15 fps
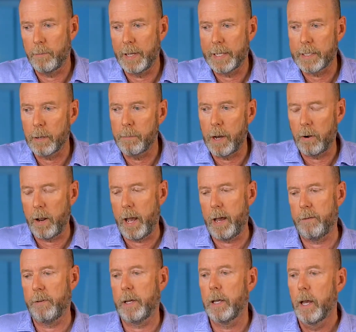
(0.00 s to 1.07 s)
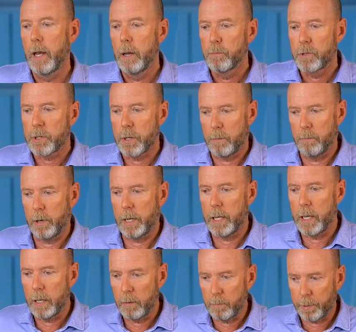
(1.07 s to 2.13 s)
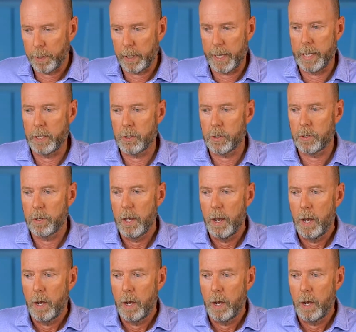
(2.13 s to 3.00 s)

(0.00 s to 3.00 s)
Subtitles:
it's about having somebody in place